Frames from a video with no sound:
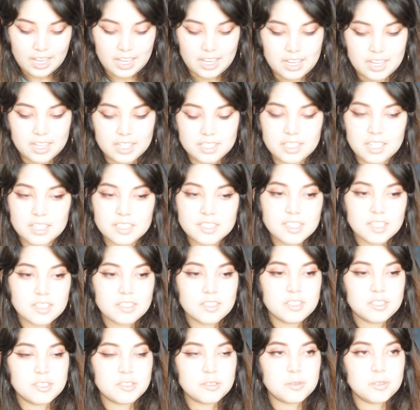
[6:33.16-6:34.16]
and I saw
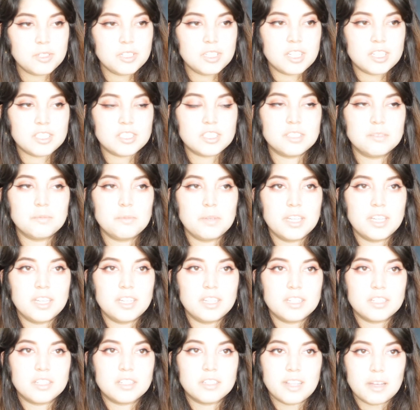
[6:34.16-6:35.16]
in her story that she
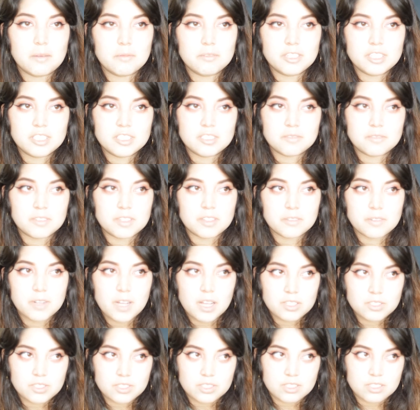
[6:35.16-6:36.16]
made a collaboration with
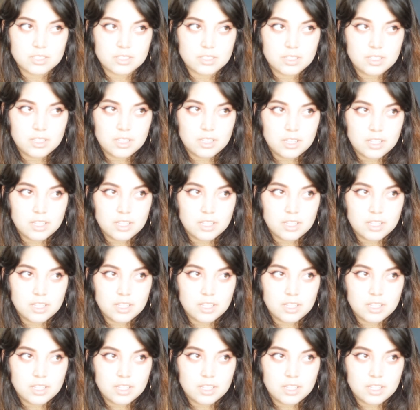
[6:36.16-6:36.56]
Thrasher